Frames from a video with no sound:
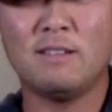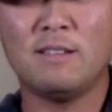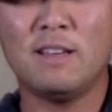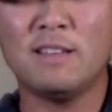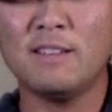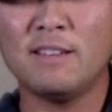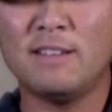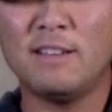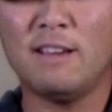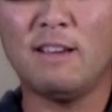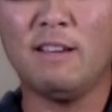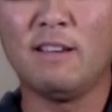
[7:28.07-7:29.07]
the end of the
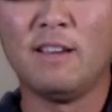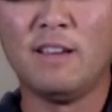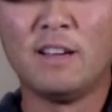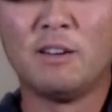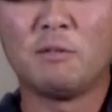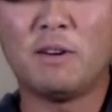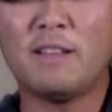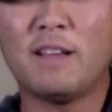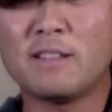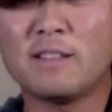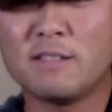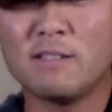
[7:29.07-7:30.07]
day, right,
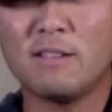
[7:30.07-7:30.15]
that's